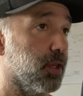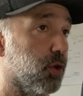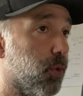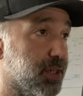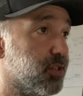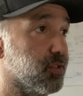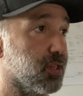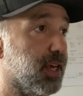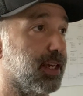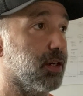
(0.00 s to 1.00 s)
Questions
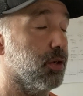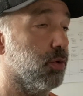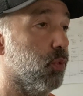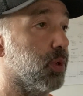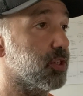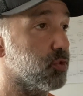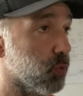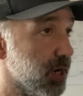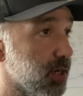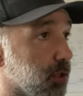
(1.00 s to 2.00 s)
like, what is
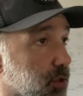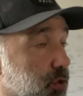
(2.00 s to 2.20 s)
real?